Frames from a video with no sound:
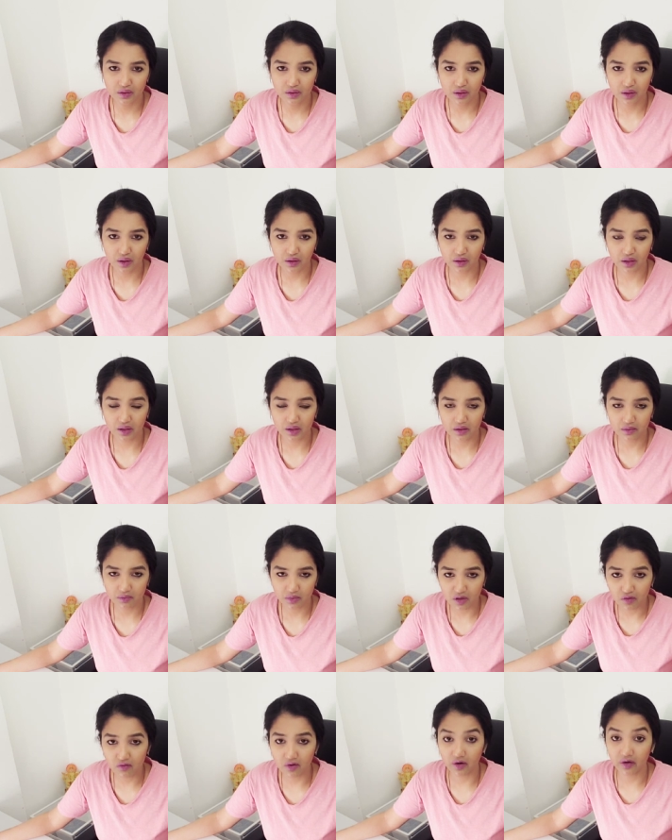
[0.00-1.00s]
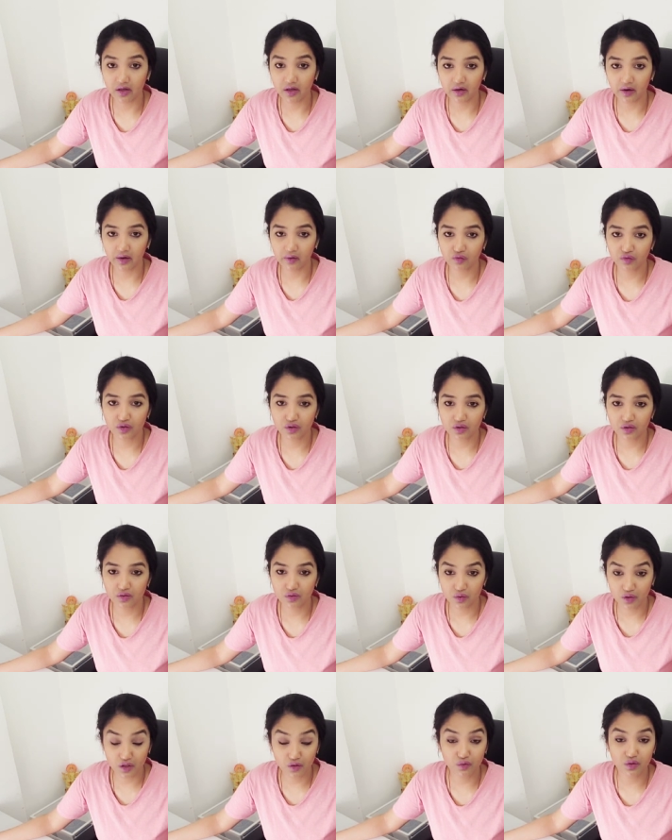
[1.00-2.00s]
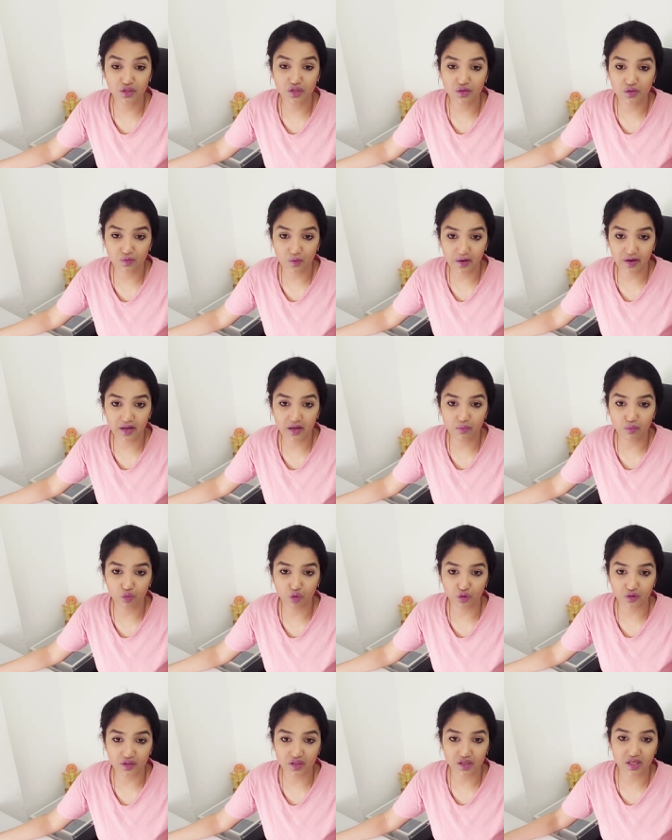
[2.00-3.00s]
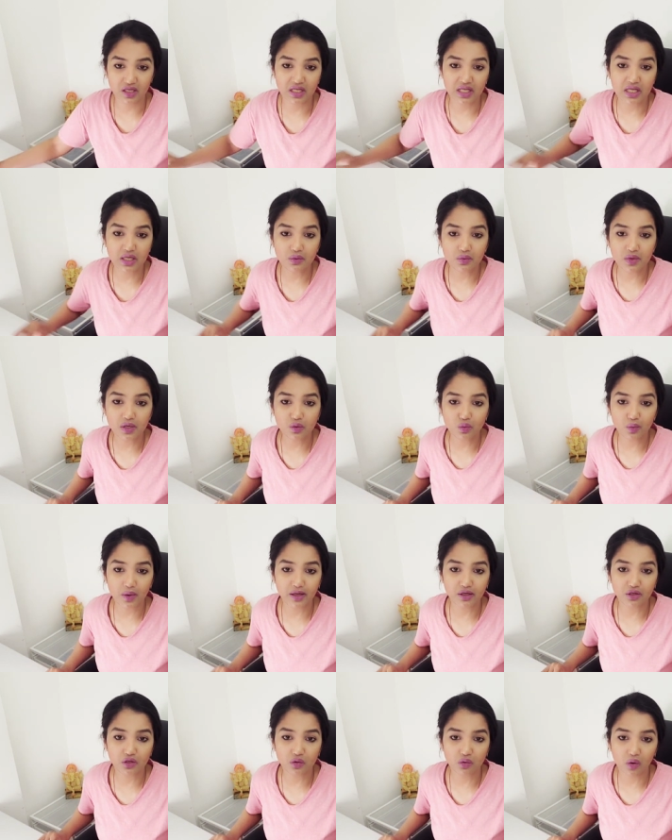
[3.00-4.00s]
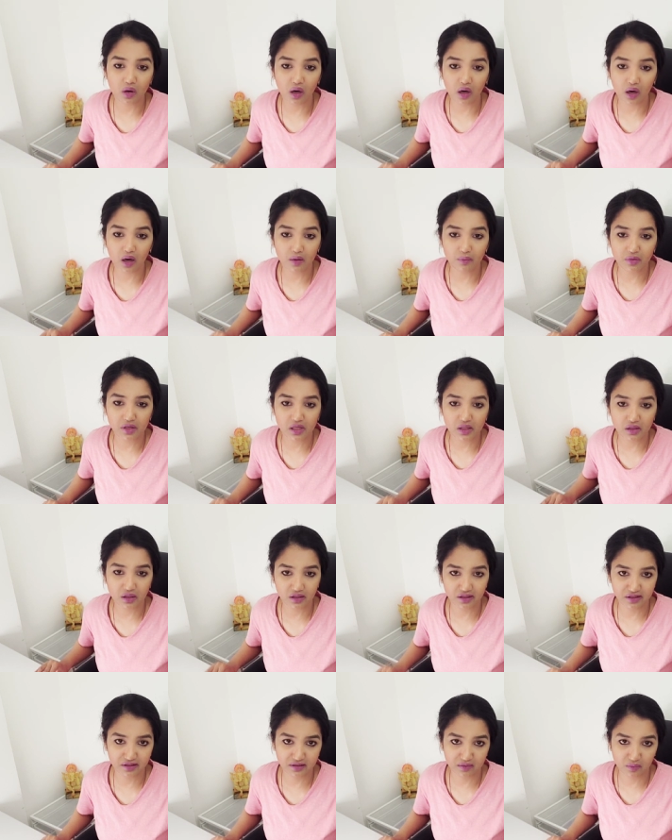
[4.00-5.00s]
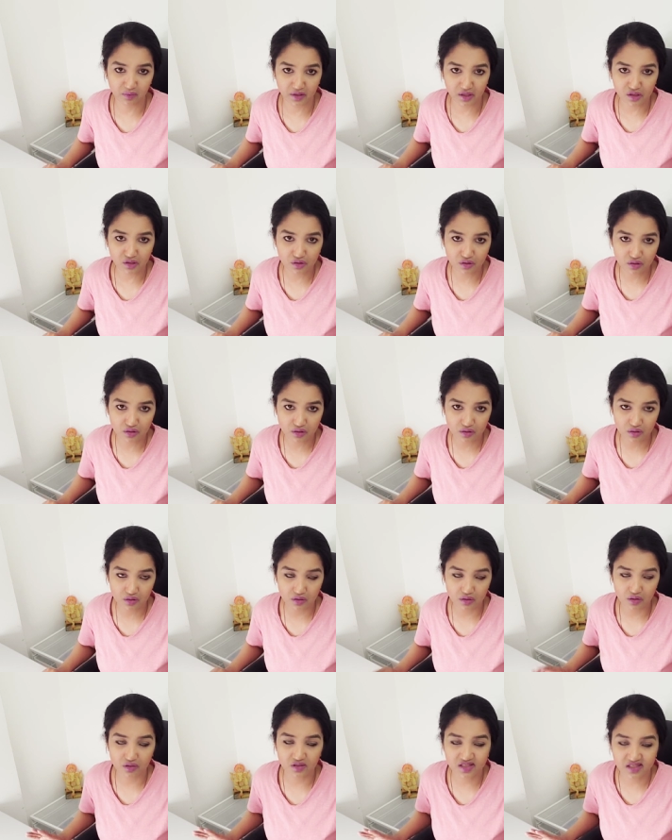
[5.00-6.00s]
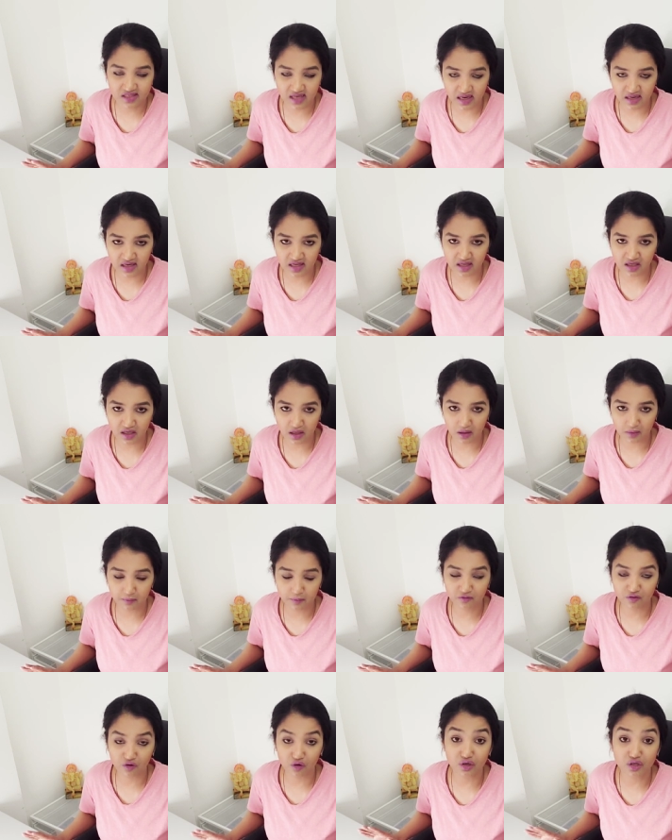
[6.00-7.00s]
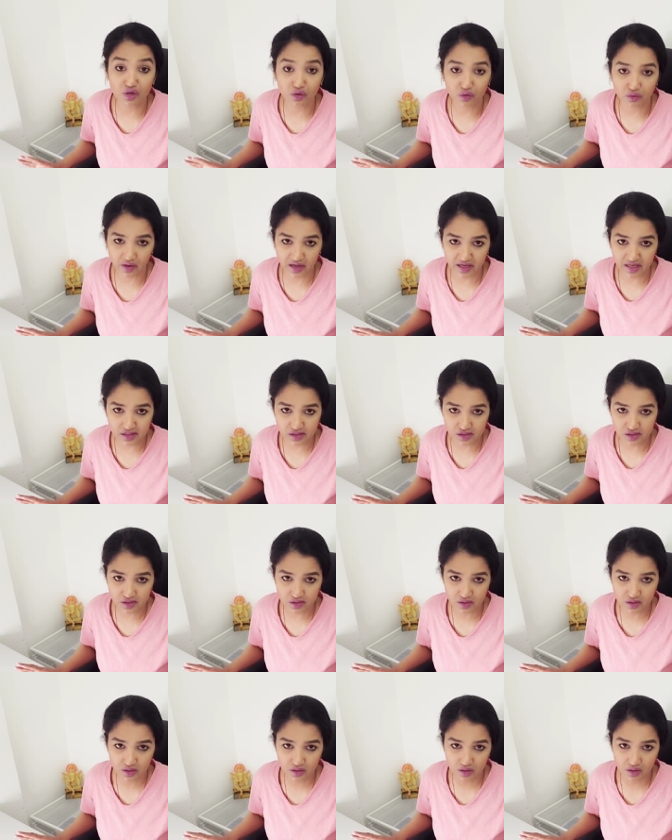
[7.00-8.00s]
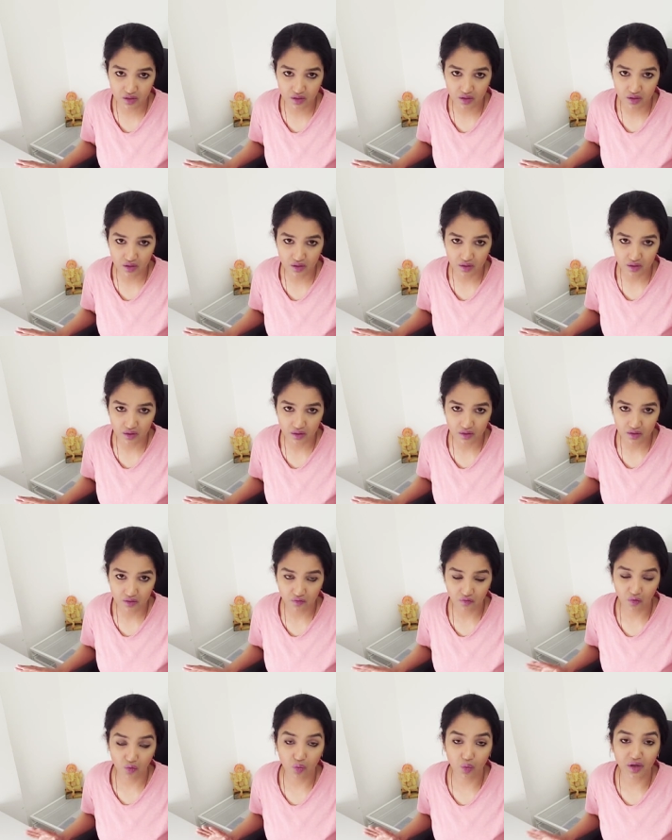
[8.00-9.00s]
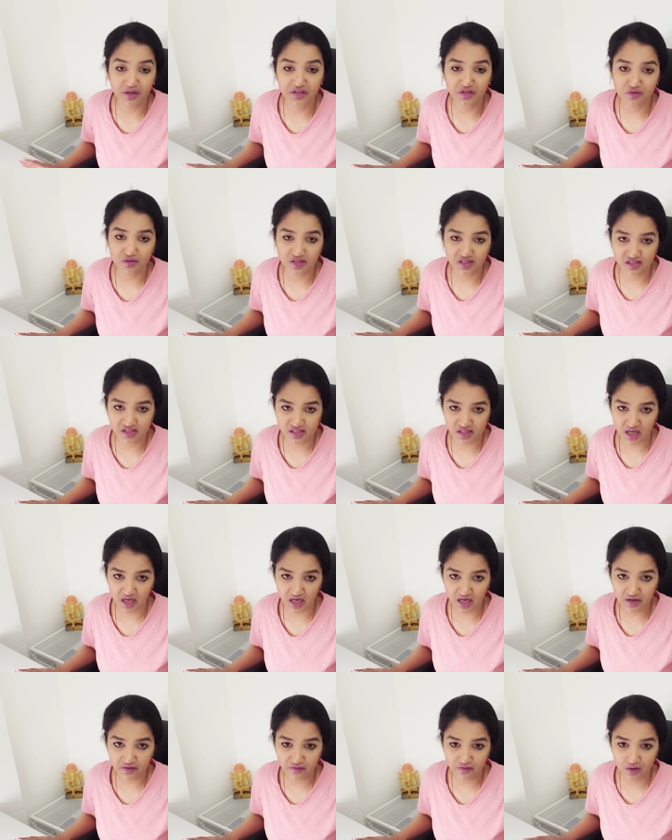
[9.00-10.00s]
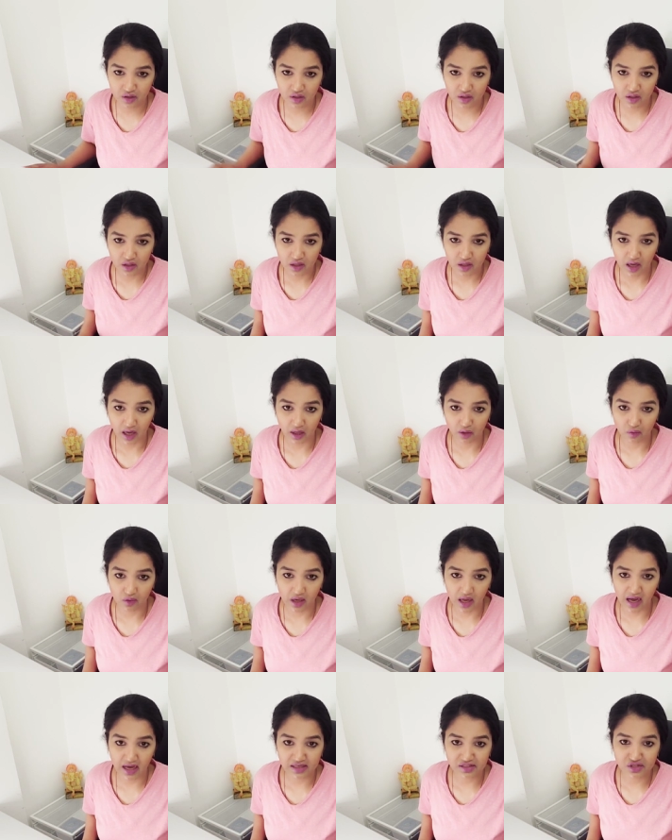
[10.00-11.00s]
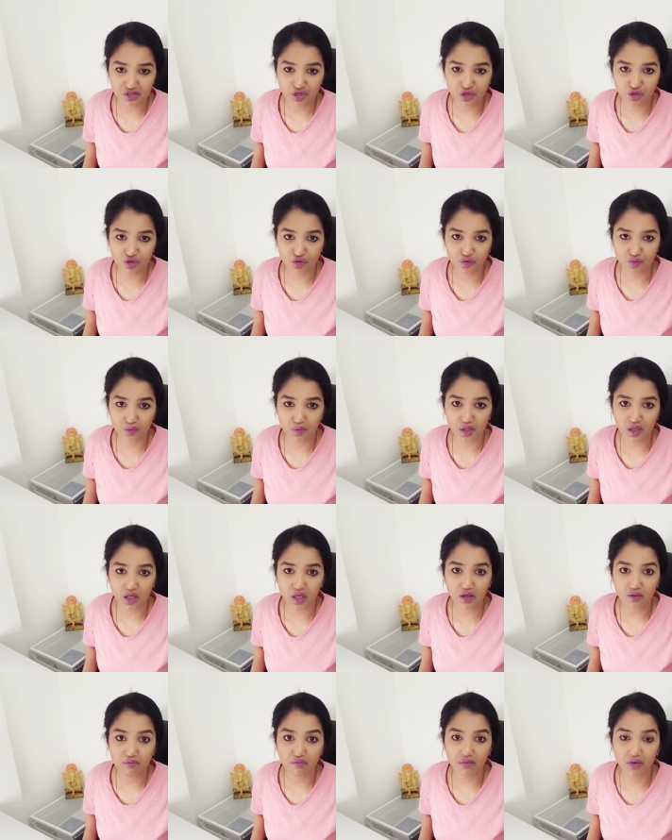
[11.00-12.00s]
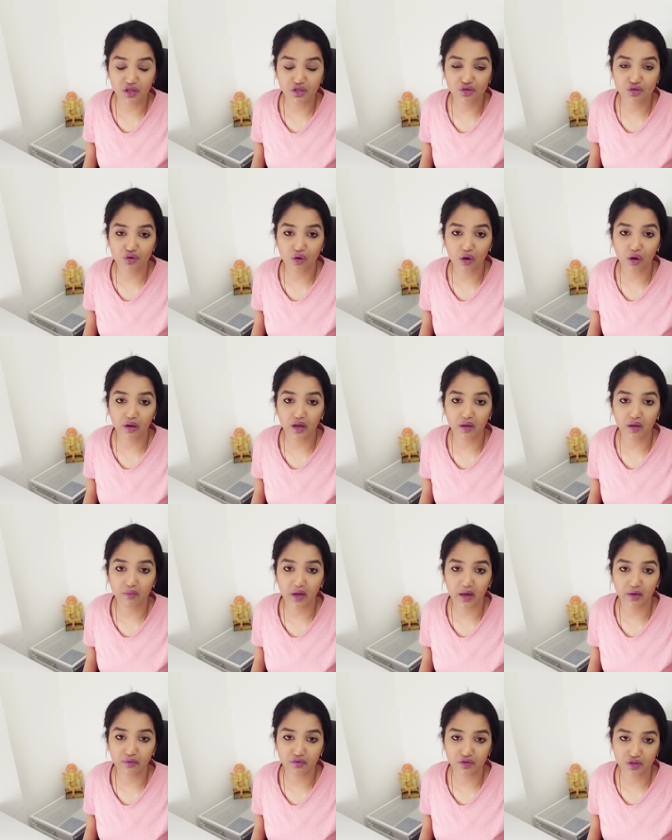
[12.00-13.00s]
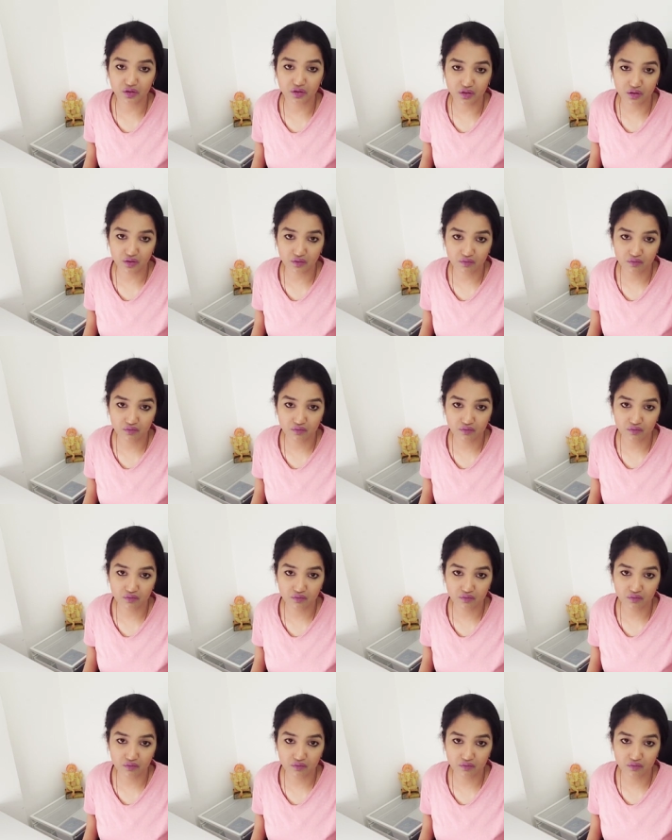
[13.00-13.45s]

Okay, be very grounded, which is very important. Even when you are being a little bitch, you're standing up for your rights, for what you deserve. I will ask you to be mature about it.